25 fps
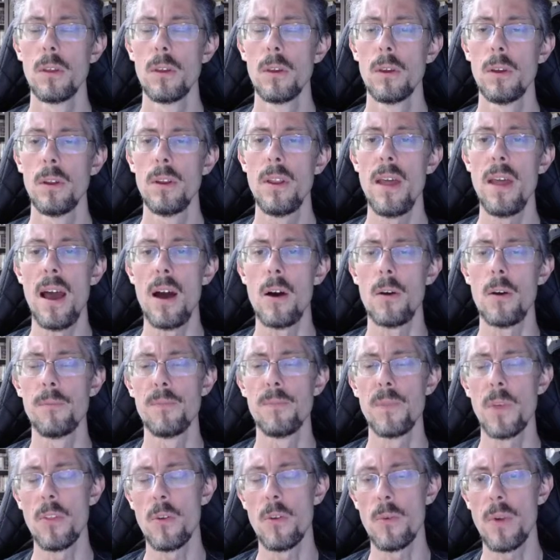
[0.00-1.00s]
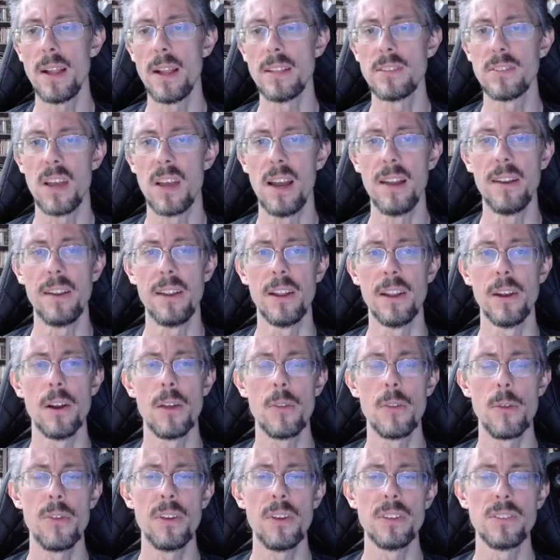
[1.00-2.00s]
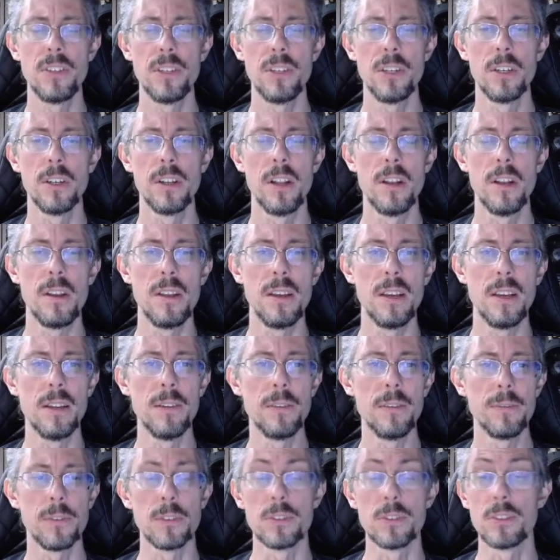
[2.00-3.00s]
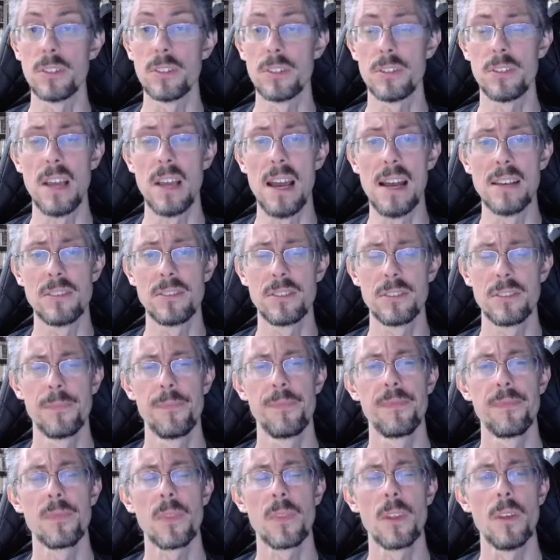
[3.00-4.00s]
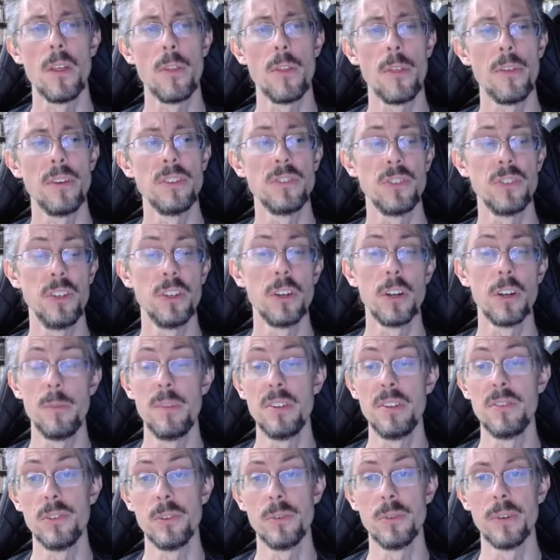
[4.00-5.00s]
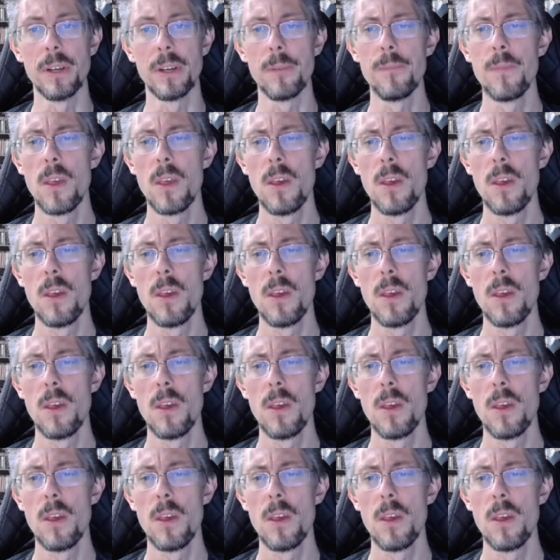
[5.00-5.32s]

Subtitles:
Now, on the right side here, other things that you're going to need for success, and other things that you're going to be doing.